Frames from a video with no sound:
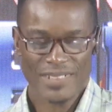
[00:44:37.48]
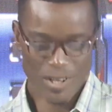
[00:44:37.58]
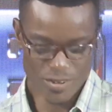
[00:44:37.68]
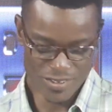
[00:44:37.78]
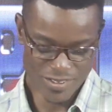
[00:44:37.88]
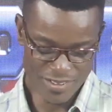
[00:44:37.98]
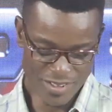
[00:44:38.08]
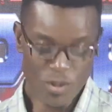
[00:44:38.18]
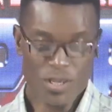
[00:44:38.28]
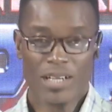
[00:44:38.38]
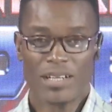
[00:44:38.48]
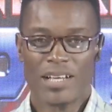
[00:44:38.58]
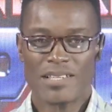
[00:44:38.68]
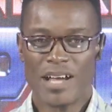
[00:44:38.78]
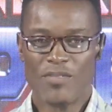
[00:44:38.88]
Uh, okay,
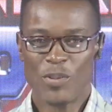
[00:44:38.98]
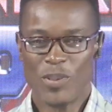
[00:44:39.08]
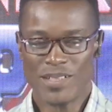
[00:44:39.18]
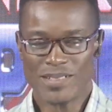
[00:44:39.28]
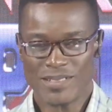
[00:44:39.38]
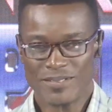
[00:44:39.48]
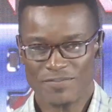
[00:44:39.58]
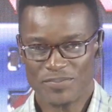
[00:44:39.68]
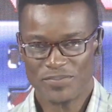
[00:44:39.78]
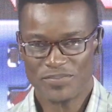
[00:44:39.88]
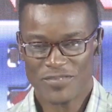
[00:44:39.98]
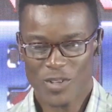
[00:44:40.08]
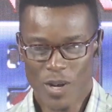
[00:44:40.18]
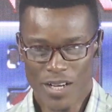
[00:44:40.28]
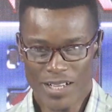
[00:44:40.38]
let's have you, please.
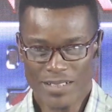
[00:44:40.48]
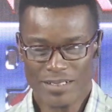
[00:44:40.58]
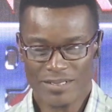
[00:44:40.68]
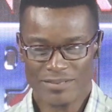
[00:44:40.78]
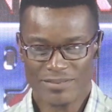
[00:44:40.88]
Go ahead.